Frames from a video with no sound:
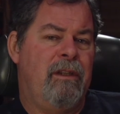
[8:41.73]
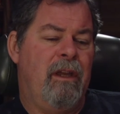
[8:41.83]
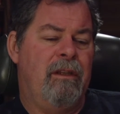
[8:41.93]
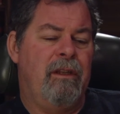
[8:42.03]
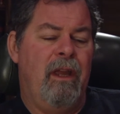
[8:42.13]

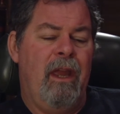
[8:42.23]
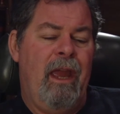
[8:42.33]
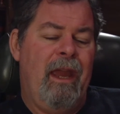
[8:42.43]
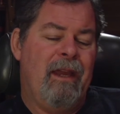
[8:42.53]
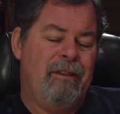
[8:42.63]
that
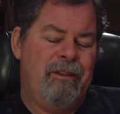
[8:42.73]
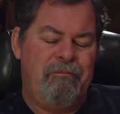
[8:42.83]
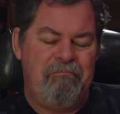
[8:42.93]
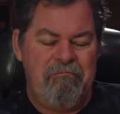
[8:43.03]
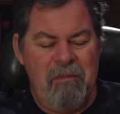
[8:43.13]
has
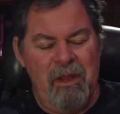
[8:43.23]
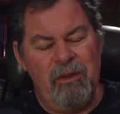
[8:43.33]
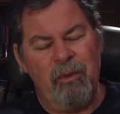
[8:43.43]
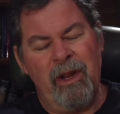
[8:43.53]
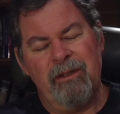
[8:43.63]
made
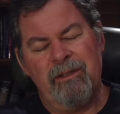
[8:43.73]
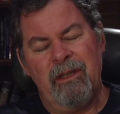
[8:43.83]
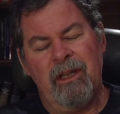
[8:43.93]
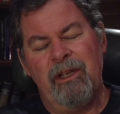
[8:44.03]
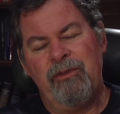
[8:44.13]
the rounds in
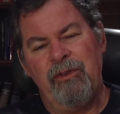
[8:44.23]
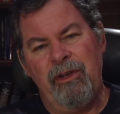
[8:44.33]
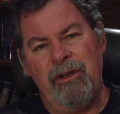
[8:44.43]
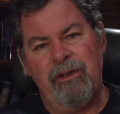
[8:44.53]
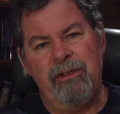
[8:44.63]
the last few
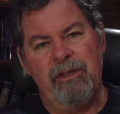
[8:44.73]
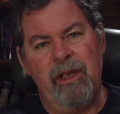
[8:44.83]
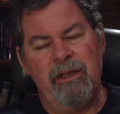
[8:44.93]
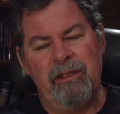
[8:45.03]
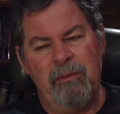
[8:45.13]
years
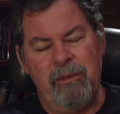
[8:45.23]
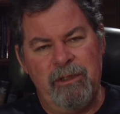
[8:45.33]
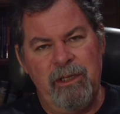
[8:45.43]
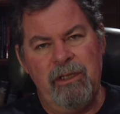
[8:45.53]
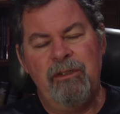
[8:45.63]
as a
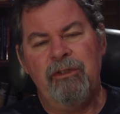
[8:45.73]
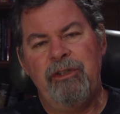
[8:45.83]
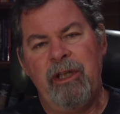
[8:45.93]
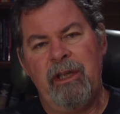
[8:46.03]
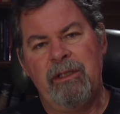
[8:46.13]
potential
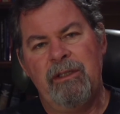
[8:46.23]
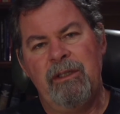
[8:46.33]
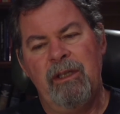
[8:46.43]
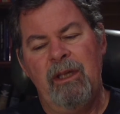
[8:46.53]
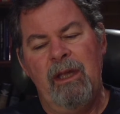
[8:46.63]

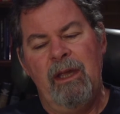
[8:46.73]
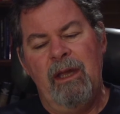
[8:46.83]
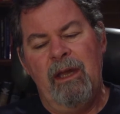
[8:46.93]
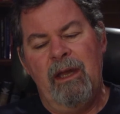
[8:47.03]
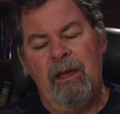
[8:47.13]
text
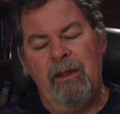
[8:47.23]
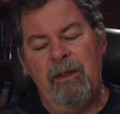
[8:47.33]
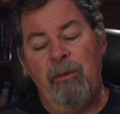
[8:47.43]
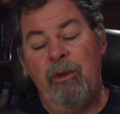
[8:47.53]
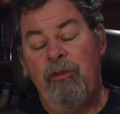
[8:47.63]
uh,
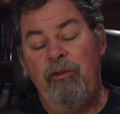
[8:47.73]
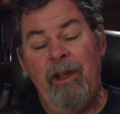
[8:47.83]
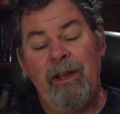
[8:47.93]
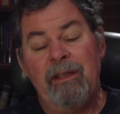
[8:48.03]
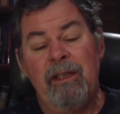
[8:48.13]
that would
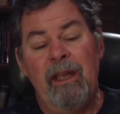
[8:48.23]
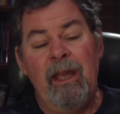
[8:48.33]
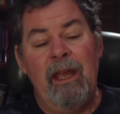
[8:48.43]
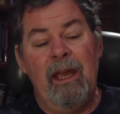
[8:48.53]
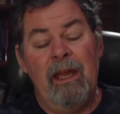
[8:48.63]
affect
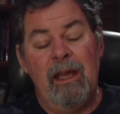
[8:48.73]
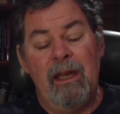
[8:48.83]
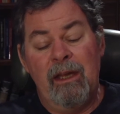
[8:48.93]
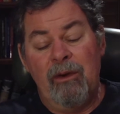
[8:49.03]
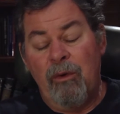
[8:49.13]

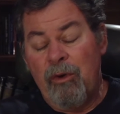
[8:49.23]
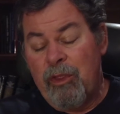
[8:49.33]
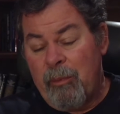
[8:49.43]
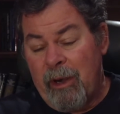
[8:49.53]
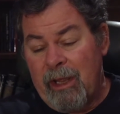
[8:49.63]
uh,
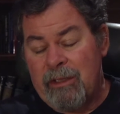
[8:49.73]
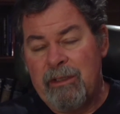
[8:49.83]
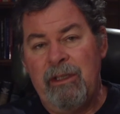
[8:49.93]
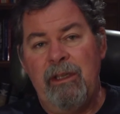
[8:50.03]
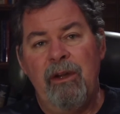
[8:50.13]

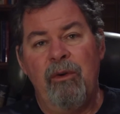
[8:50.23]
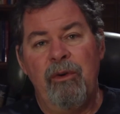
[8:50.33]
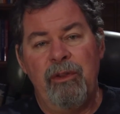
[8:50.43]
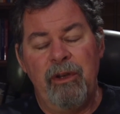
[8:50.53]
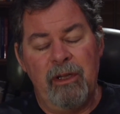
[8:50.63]
orthopraxy,
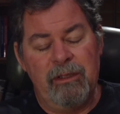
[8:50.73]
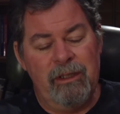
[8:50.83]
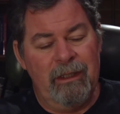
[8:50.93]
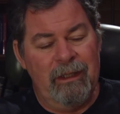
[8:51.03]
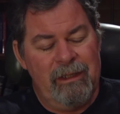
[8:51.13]

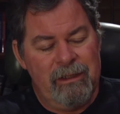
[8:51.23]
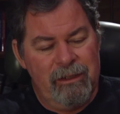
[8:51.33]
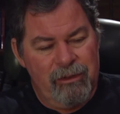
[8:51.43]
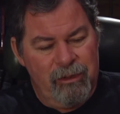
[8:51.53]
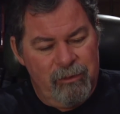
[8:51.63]
orthodoxy, at least
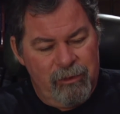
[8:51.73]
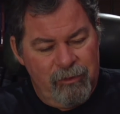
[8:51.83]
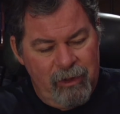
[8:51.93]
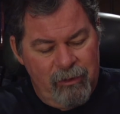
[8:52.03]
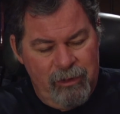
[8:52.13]
in terms of
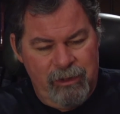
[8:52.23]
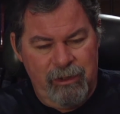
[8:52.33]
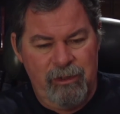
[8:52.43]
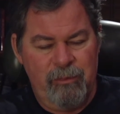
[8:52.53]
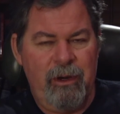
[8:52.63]
how
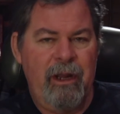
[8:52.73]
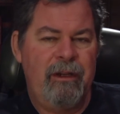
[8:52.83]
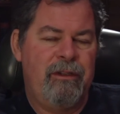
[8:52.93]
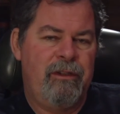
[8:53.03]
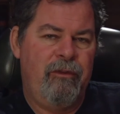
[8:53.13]
Christians
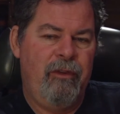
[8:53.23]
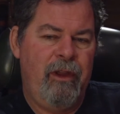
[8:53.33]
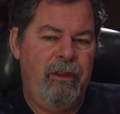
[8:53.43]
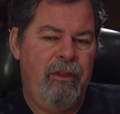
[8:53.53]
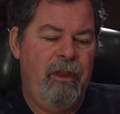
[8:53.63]
practice their
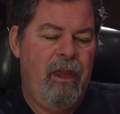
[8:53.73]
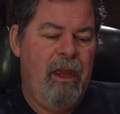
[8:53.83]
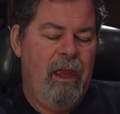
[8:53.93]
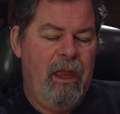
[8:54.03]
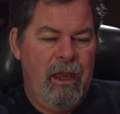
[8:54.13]
faith
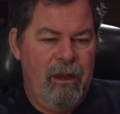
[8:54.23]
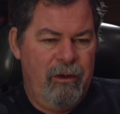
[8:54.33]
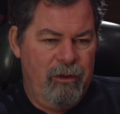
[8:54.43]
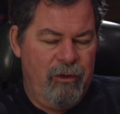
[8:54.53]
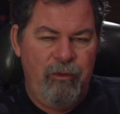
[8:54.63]

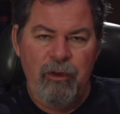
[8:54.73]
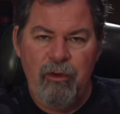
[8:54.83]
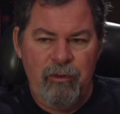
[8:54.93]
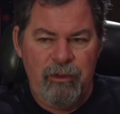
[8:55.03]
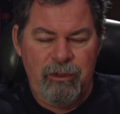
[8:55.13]
and their
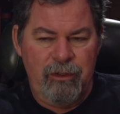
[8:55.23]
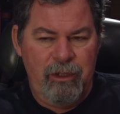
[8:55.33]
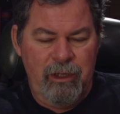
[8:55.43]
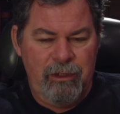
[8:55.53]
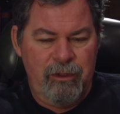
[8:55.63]
view of a certain
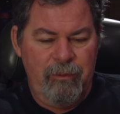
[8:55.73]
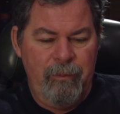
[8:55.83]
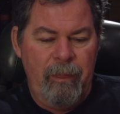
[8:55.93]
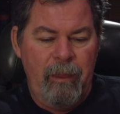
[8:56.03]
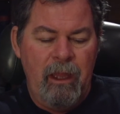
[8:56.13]
issue.
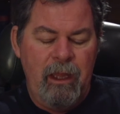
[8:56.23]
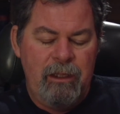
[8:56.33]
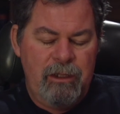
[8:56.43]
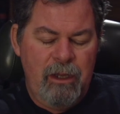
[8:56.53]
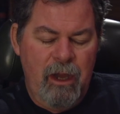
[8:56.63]

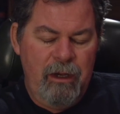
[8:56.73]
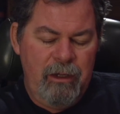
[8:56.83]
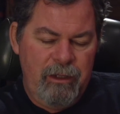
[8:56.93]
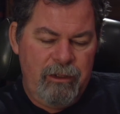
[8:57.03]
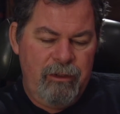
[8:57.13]
It's not an
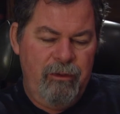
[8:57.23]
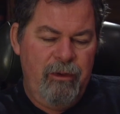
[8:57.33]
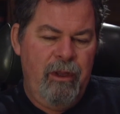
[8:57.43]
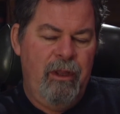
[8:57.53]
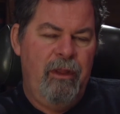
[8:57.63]
issue
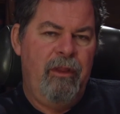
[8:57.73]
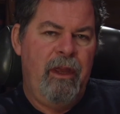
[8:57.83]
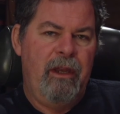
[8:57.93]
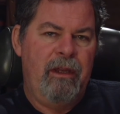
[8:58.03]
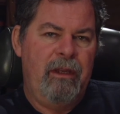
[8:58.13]

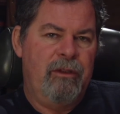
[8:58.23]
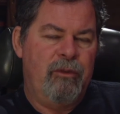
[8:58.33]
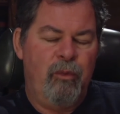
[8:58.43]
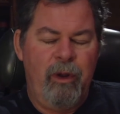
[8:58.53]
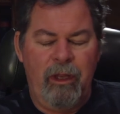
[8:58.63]
that is
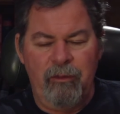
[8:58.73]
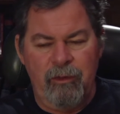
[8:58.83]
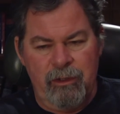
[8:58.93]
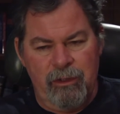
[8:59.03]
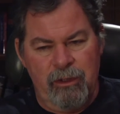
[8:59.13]

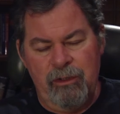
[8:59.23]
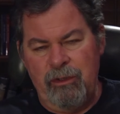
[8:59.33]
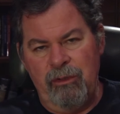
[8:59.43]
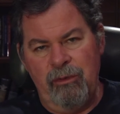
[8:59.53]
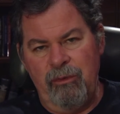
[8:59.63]
relevant
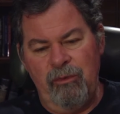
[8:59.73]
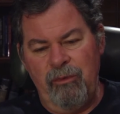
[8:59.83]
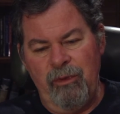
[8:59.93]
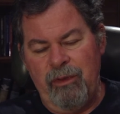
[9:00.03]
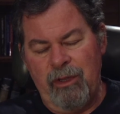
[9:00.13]
to
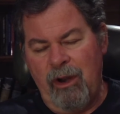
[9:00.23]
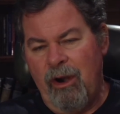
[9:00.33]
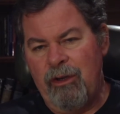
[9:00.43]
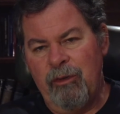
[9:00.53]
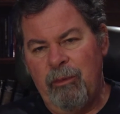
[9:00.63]
the
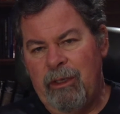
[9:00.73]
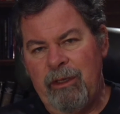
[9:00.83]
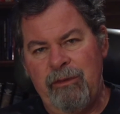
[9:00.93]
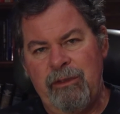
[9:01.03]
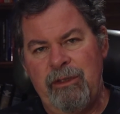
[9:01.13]
cardinal
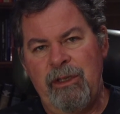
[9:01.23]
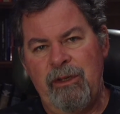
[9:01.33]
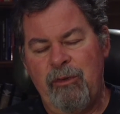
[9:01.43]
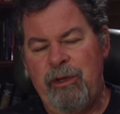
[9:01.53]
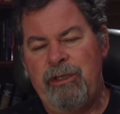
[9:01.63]
beliefs
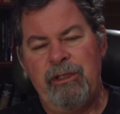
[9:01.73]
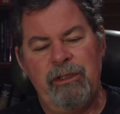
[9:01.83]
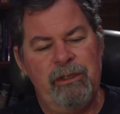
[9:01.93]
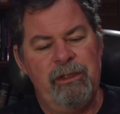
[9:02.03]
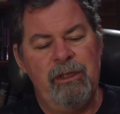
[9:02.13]
that
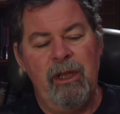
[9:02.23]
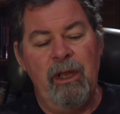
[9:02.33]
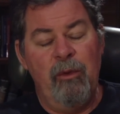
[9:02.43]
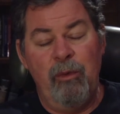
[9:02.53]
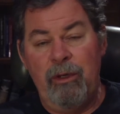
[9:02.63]
Christians
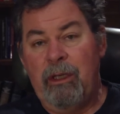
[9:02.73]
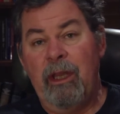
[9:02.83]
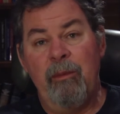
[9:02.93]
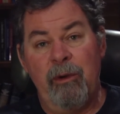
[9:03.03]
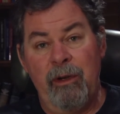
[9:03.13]
would
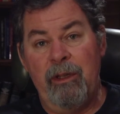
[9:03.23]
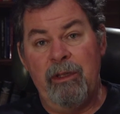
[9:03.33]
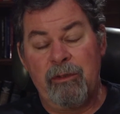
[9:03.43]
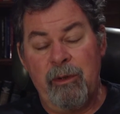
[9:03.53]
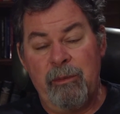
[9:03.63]
claim are in the
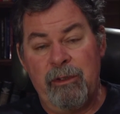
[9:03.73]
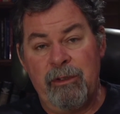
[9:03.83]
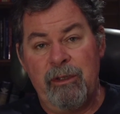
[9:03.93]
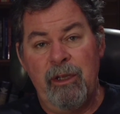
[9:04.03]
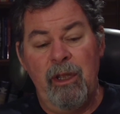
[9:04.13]
scriptures.